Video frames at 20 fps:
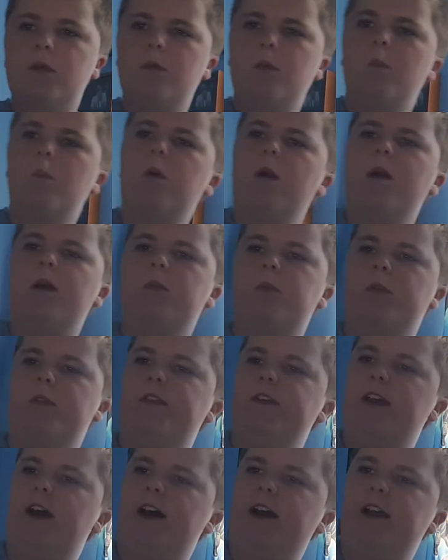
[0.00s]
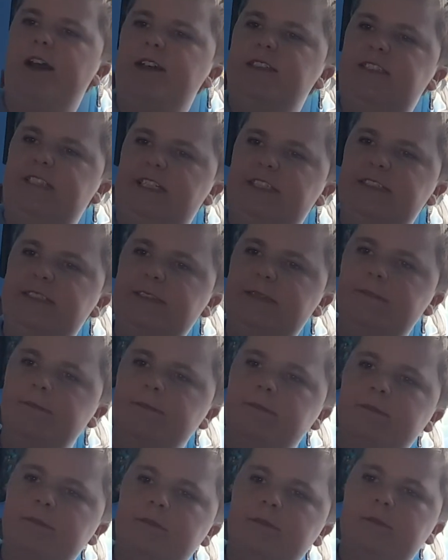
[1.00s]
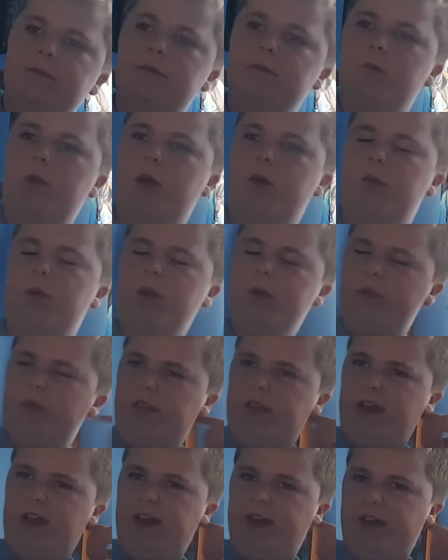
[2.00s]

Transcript: Where would the ISS... Where would the